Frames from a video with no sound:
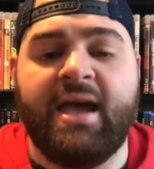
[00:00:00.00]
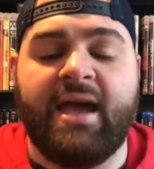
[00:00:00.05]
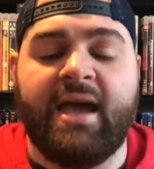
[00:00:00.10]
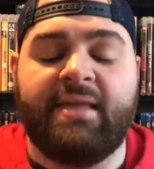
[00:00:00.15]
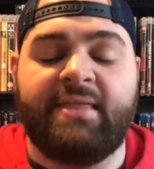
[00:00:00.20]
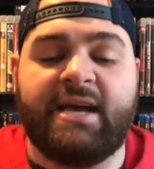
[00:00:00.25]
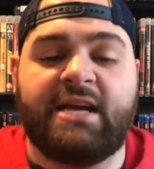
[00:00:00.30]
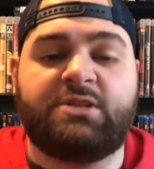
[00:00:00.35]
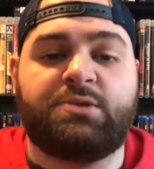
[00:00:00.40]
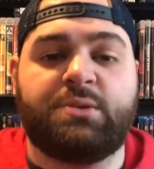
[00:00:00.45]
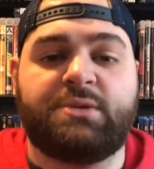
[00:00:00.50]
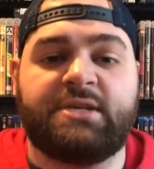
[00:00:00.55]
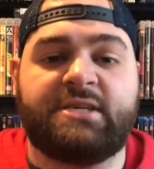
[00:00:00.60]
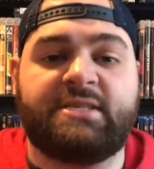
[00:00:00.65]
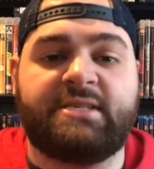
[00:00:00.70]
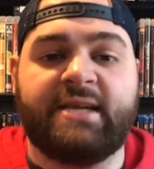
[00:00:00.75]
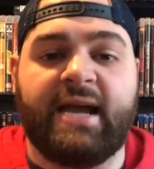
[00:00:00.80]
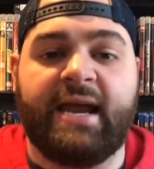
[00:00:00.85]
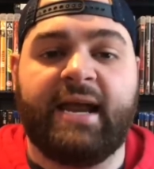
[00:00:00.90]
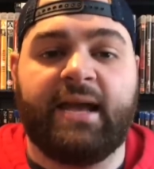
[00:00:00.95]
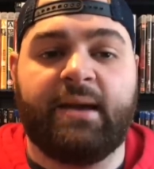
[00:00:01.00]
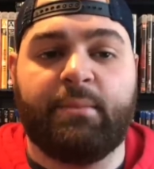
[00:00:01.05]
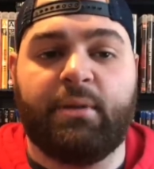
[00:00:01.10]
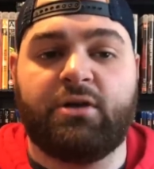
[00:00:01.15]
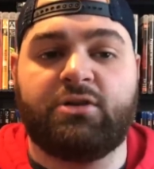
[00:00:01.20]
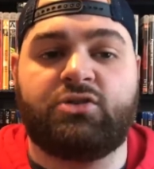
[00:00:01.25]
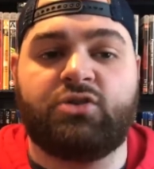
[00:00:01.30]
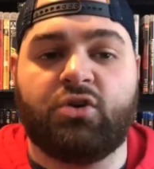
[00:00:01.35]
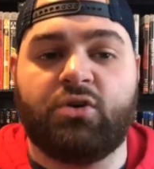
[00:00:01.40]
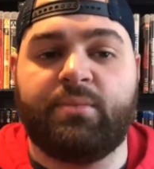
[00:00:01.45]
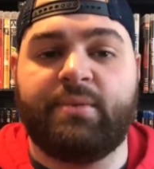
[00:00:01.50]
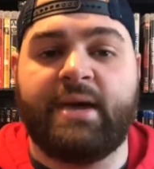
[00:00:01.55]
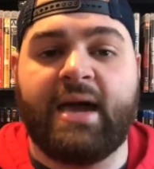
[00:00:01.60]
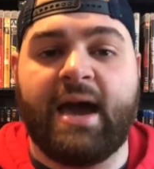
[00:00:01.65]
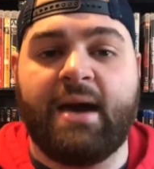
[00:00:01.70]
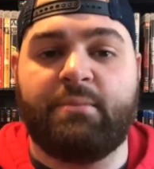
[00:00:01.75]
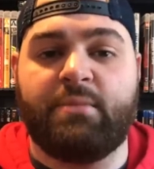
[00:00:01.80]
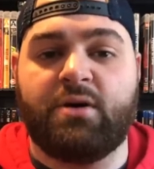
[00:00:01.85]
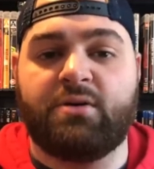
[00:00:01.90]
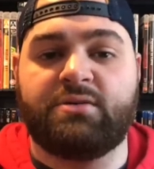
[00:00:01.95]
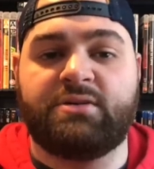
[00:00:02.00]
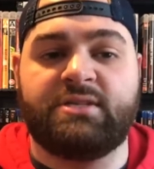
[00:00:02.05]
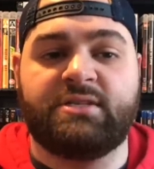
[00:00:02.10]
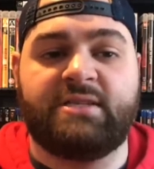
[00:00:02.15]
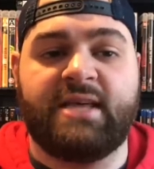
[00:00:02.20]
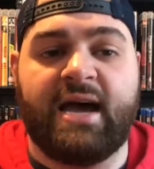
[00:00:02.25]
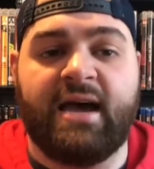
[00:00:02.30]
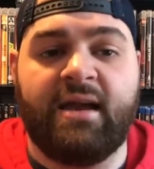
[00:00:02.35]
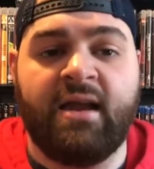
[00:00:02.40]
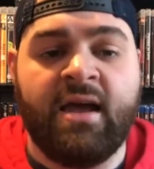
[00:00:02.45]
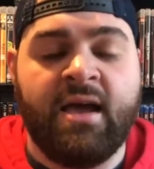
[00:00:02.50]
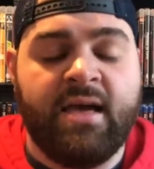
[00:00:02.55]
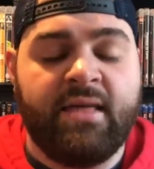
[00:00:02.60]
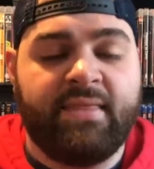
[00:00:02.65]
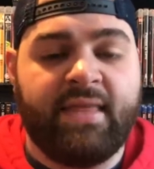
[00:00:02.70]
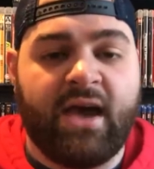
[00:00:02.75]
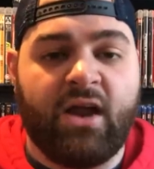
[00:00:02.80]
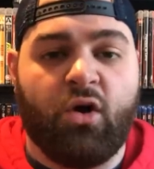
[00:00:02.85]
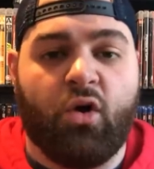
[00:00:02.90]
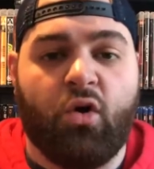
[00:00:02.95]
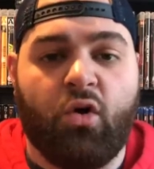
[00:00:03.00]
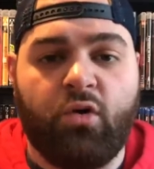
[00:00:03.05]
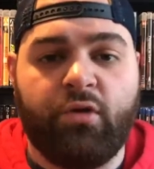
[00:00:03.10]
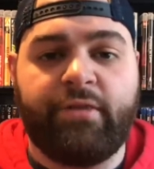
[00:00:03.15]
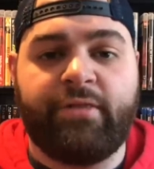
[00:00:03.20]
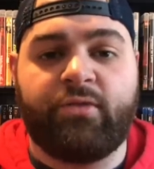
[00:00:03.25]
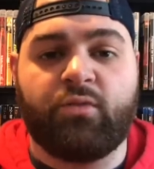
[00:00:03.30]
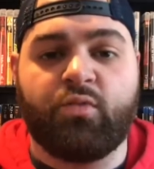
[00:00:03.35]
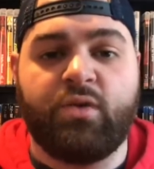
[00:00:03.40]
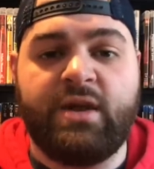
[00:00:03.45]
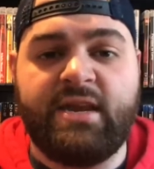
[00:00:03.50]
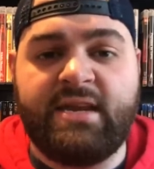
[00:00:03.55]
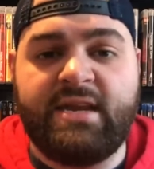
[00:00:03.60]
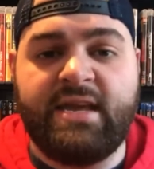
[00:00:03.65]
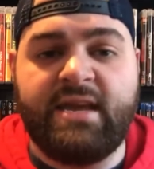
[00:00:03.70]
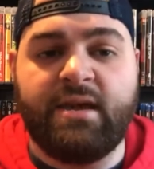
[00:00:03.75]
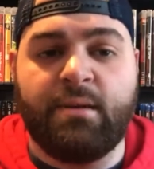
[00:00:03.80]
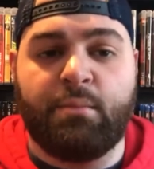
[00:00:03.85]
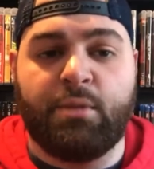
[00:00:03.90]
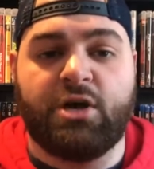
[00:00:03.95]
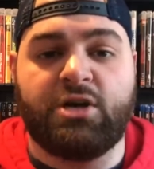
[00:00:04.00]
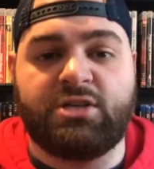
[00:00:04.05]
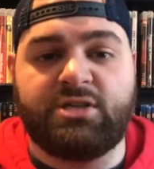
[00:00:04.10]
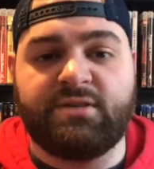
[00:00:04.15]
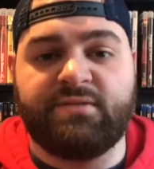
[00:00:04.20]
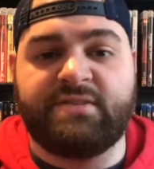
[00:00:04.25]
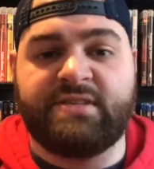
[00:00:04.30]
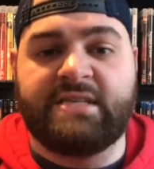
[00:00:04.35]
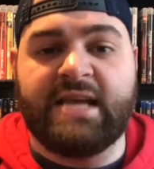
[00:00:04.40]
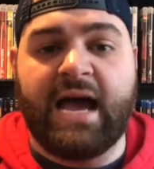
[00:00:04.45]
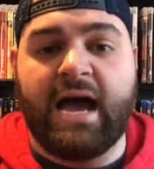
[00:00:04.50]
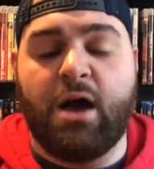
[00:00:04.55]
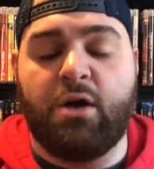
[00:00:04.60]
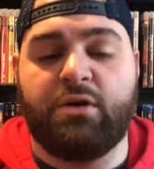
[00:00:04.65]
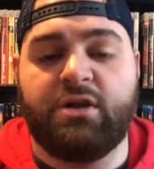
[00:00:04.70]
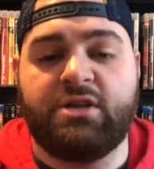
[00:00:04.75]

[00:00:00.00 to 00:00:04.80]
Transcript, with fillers: and that's what's exciting about Dolby Atmos, is that that whole three D immersive sound,